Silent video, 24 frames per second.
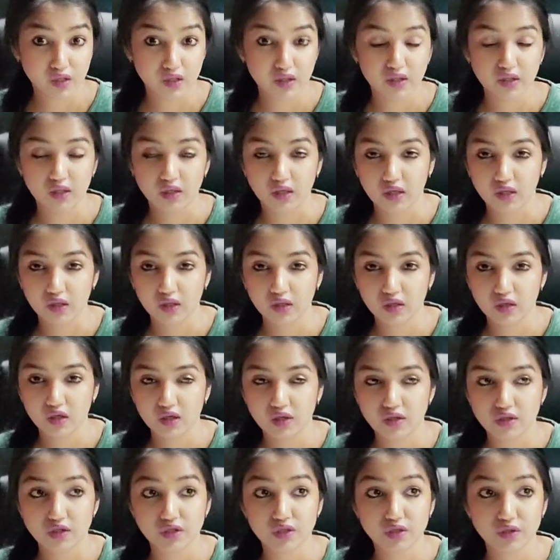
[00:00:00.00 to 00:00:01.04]
you know,
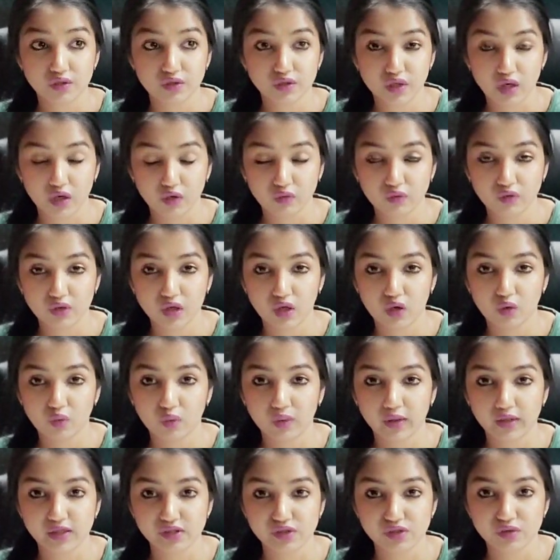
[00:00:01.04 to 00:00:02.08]
you don't know
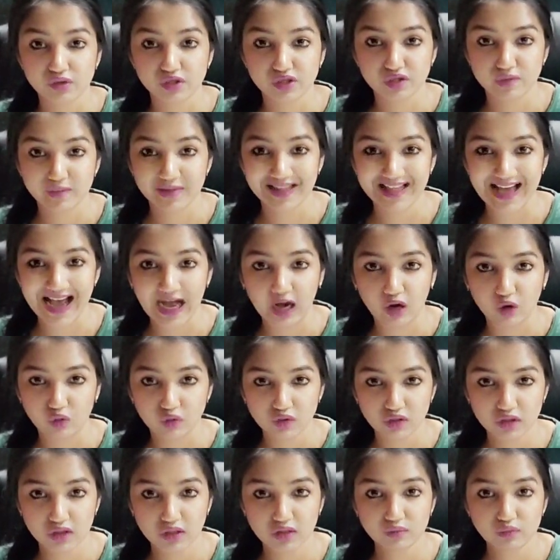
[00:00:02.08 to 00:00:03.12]
what is going to be the
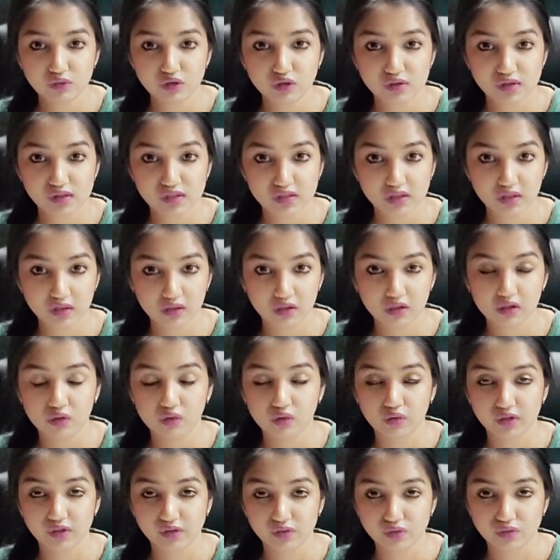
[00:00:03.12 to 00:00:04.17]
outcome. You're still
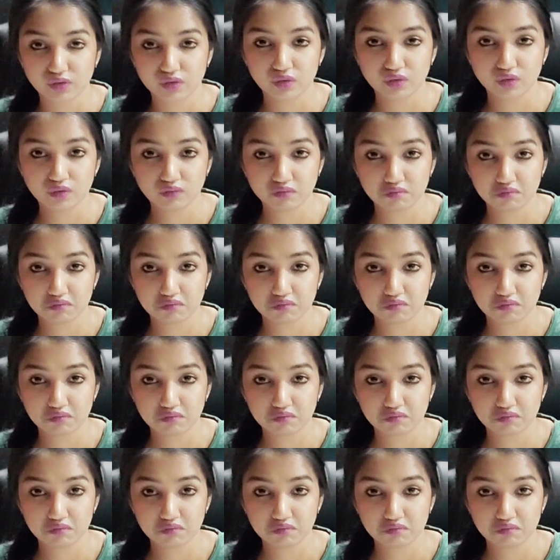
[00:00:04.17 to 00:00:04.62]
going to,